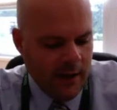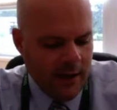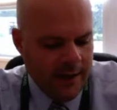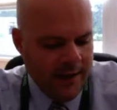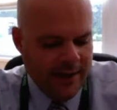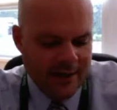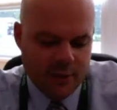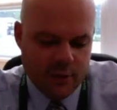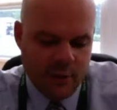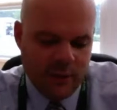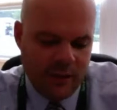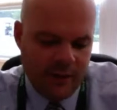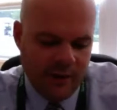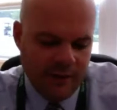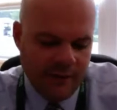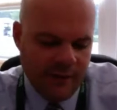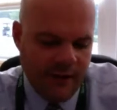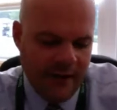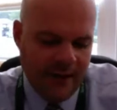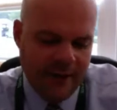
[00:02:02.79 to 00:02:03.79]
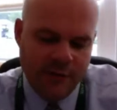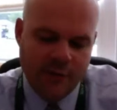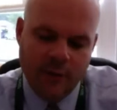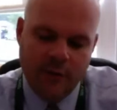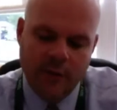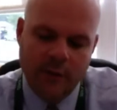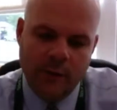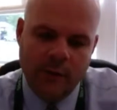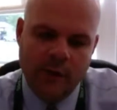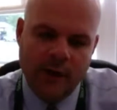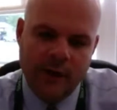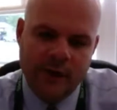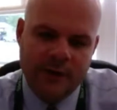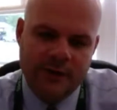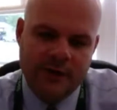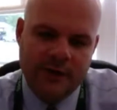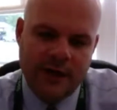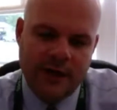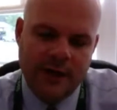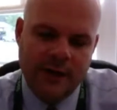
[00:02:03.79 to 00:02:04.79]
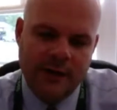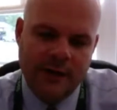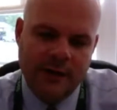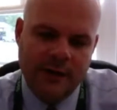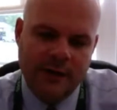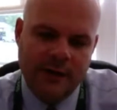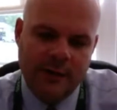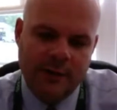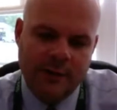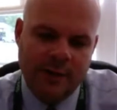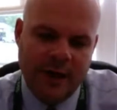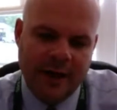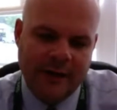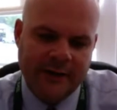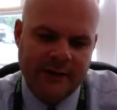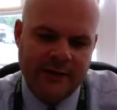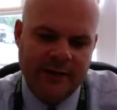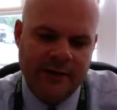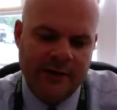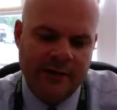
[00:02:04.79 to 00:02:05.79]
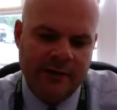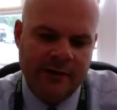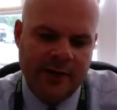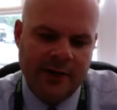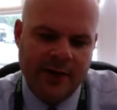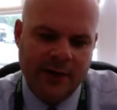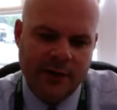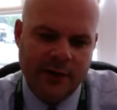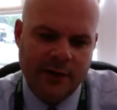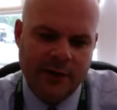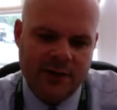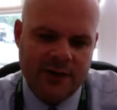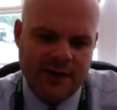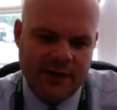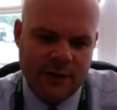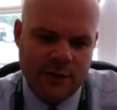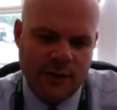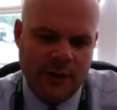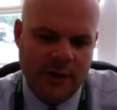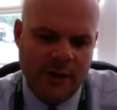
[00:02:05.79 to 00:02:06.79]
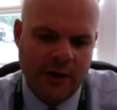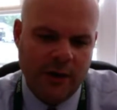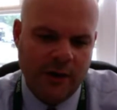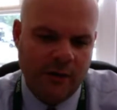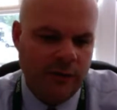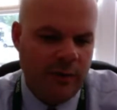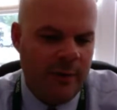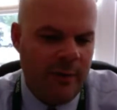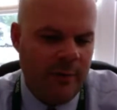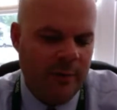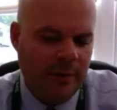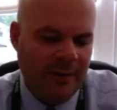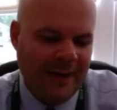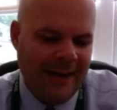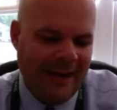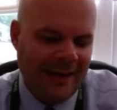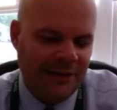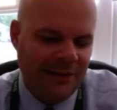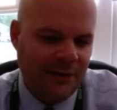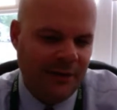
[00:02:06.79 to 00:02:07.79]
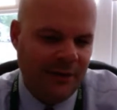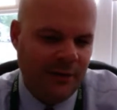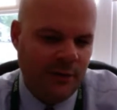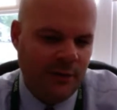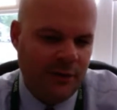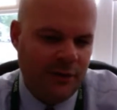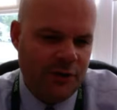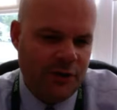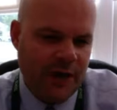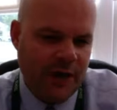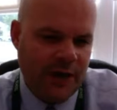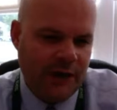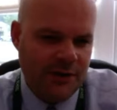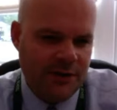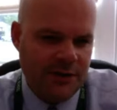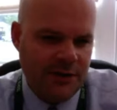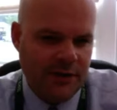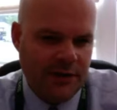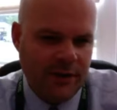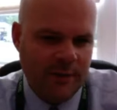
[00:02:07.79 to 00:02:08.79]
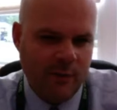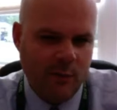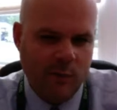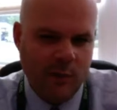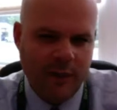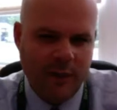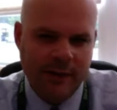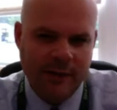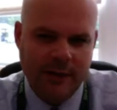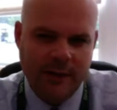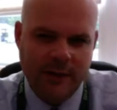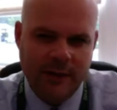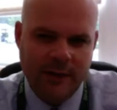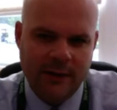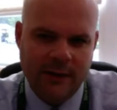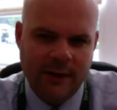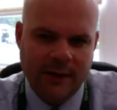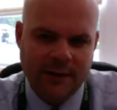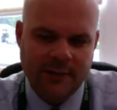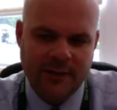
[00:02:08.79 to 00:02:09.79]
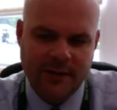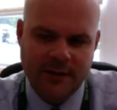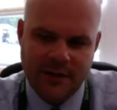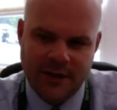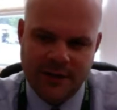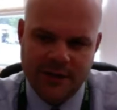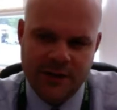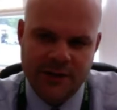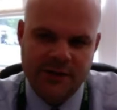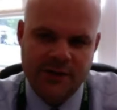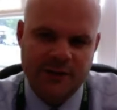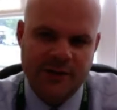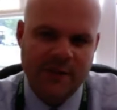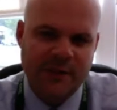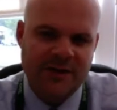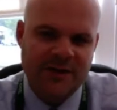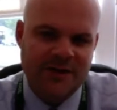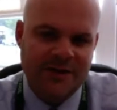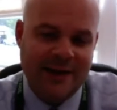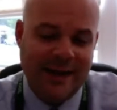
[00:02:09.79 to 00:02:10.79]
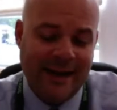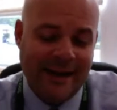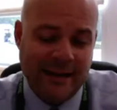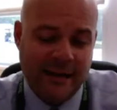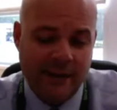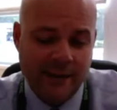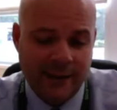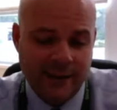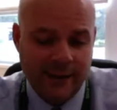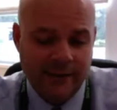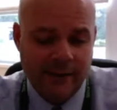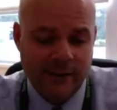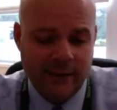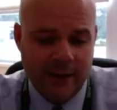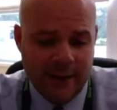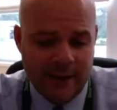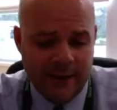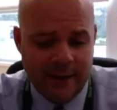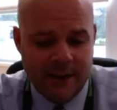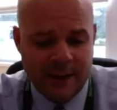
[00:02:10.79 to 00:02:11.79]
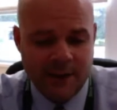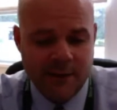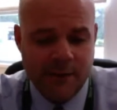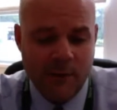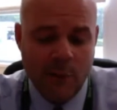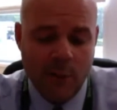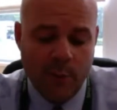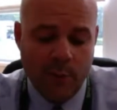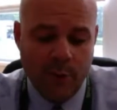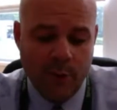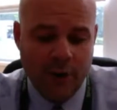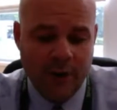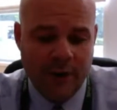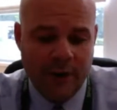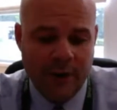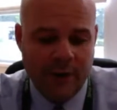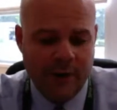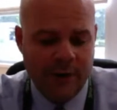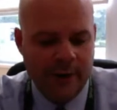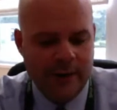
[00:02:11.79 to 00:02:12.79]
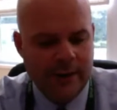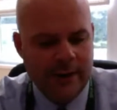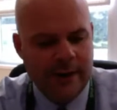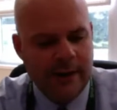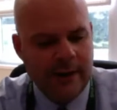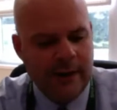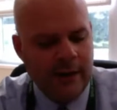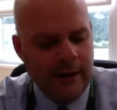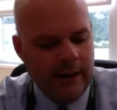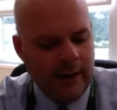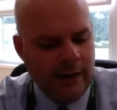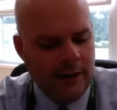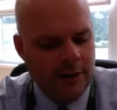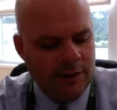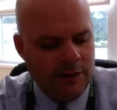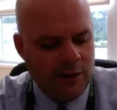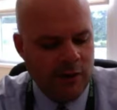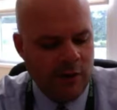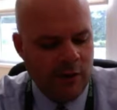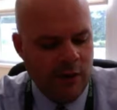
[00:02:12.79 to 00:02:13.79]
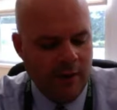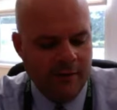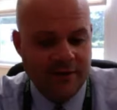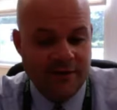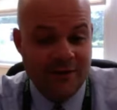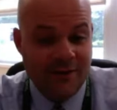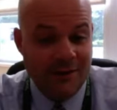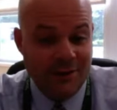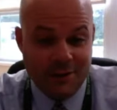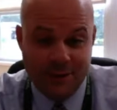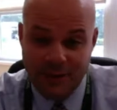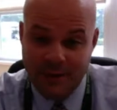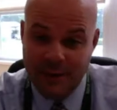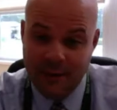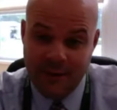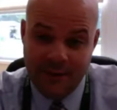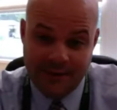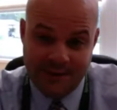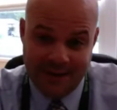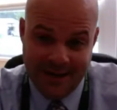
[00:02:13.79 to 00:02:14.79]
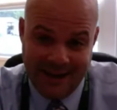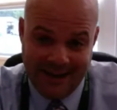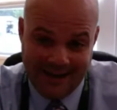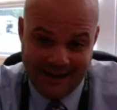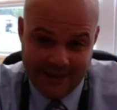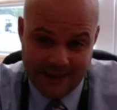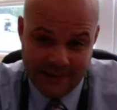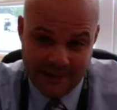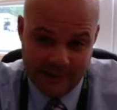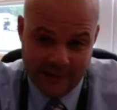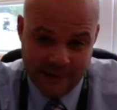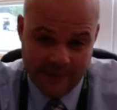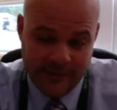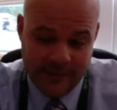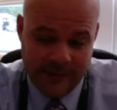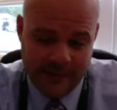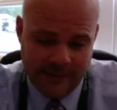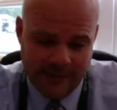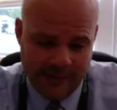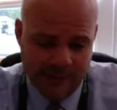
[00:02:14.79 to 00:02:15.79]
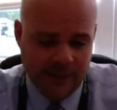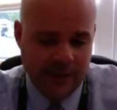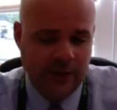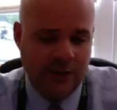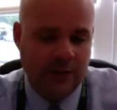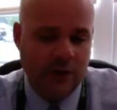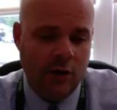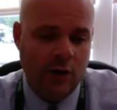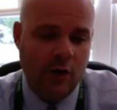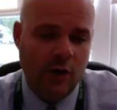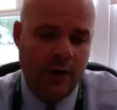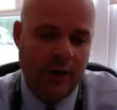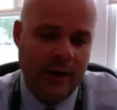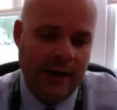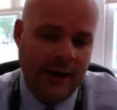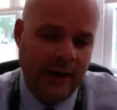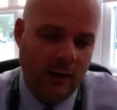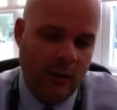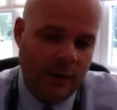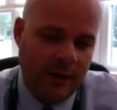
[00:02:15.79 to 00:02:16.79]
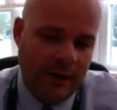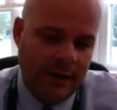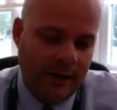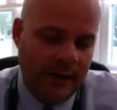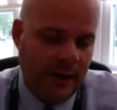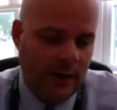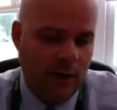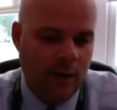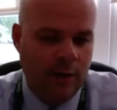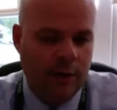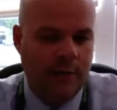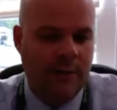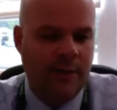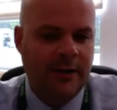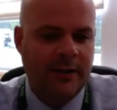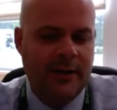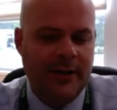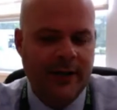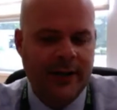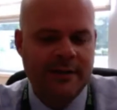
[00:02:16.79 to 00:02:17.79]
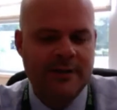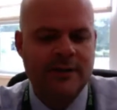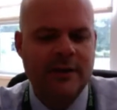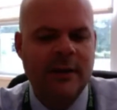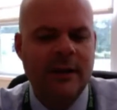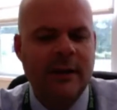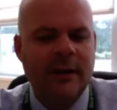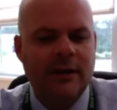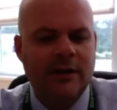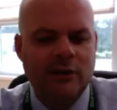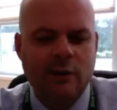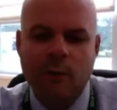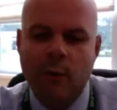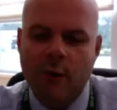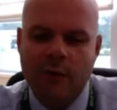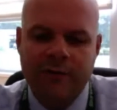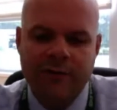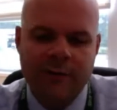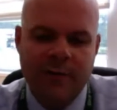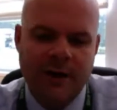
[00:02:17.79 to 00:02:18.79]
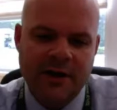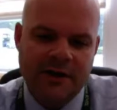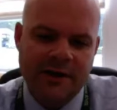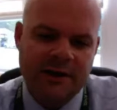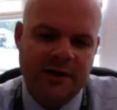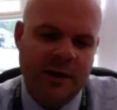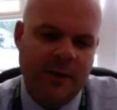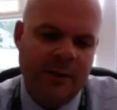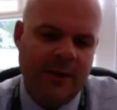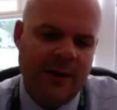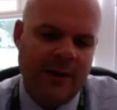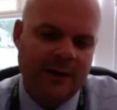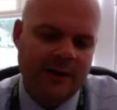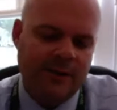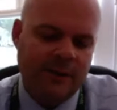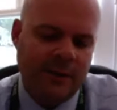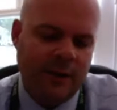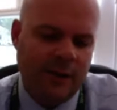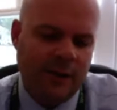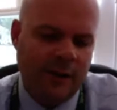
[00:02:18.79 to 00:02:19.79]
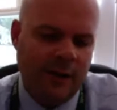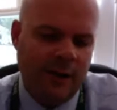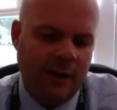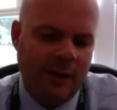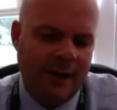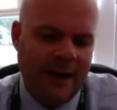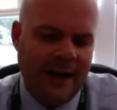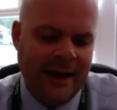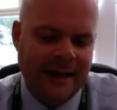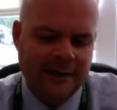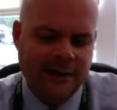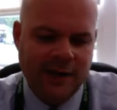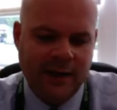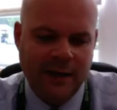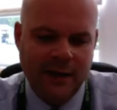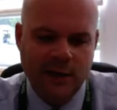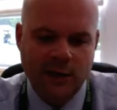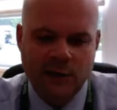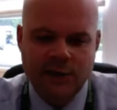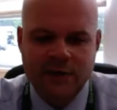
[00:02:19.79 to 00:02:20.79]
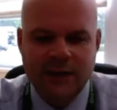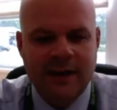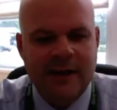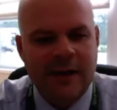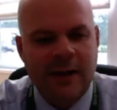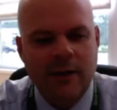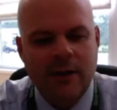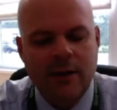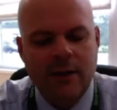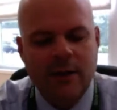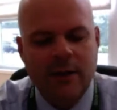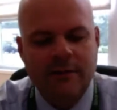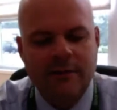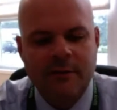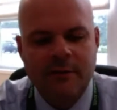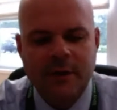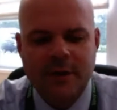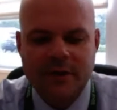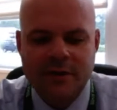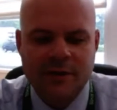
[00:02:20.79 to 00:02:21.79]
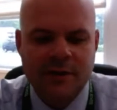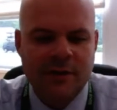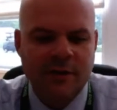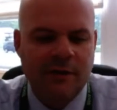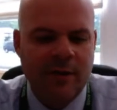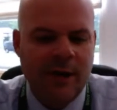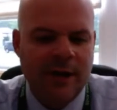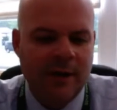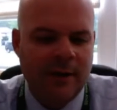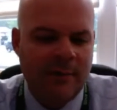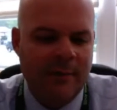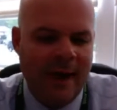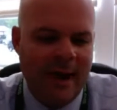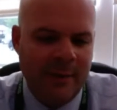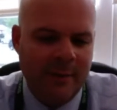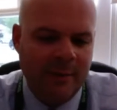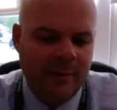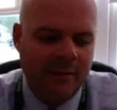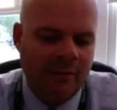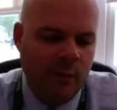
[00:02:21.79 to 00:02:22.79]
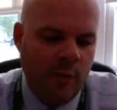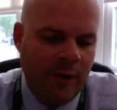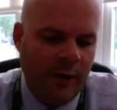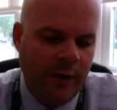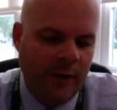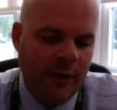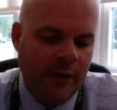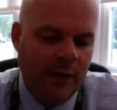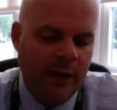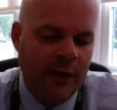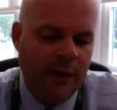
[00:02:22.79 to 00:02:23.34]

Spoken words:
Next week, fire drill. We're going to start practicing our fire drills next week. Remember, last year we changed it up where the expectations from the state level is 4 per year. So obviously this year that means 8 of them. Cohort A one day, cohort B the next. So more information coming out on that. Charlie will send out information around a map of where